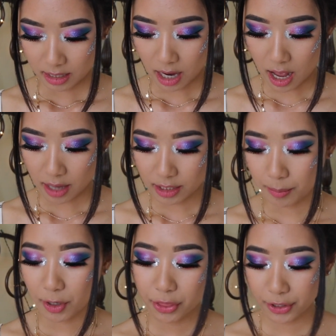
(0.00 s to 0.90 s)

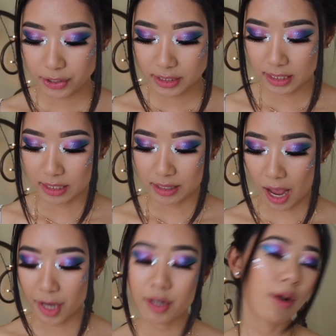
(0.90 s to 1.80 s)
Number 13,
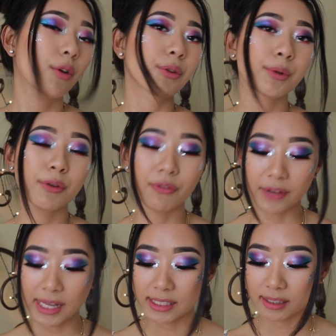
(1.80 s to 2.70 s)
I go through
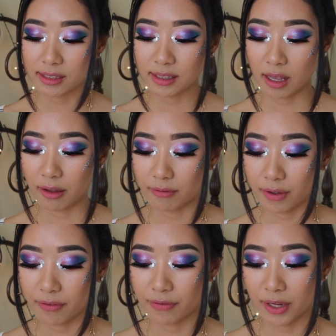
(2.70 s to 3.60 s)
phases
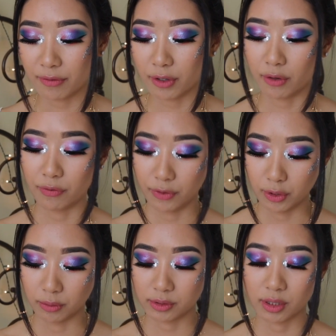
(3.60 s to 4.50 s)
of favorite
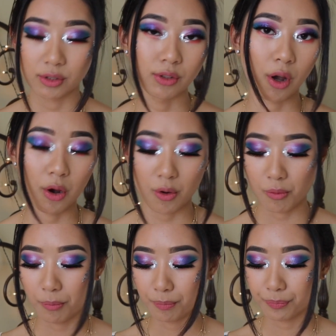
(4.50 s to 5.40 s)
foods.
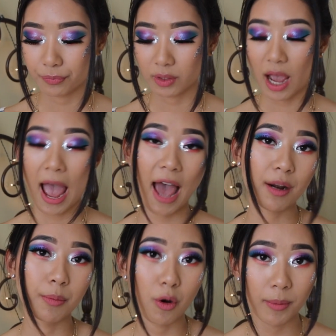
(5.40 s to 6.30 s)
So I had
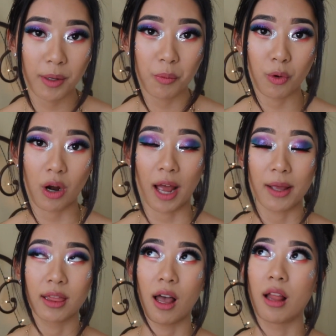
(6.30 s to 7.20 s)
a moment where
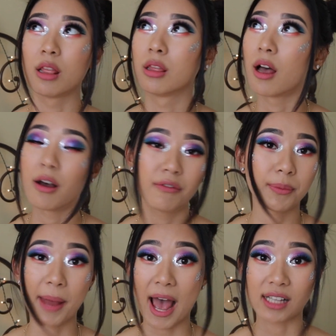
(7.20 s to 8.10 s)
I
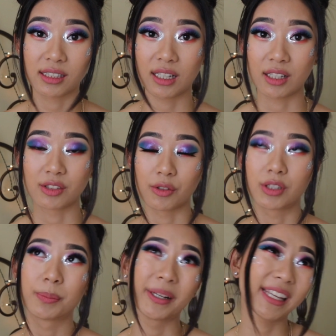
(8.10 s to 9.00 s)
loved pasta. So
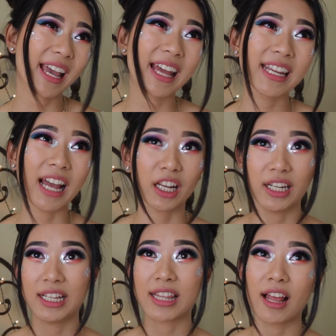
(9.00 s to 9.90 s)
spaghetti, I could
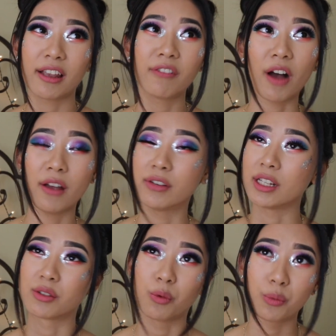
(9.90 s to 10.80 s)
eat that like 5
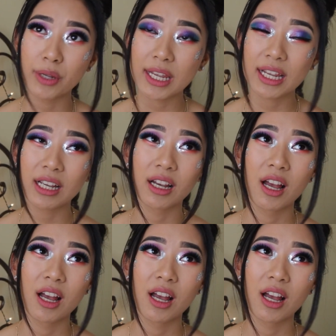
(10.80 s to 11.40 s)
days a week.